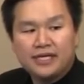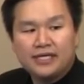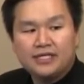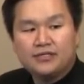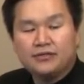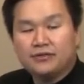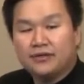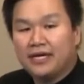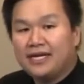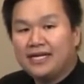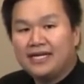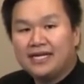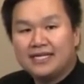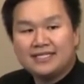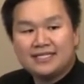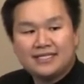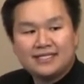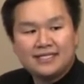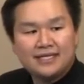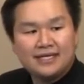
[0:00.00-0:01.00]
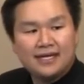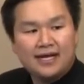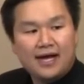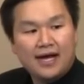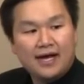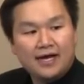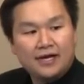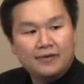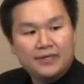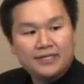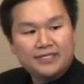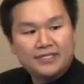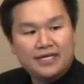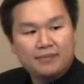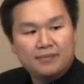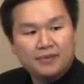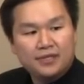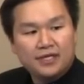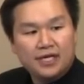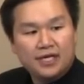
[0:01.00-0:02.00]
into any existing iOS
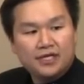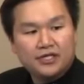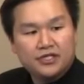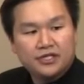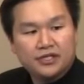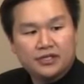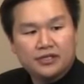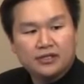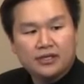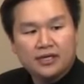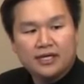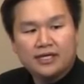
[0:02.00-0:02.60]
application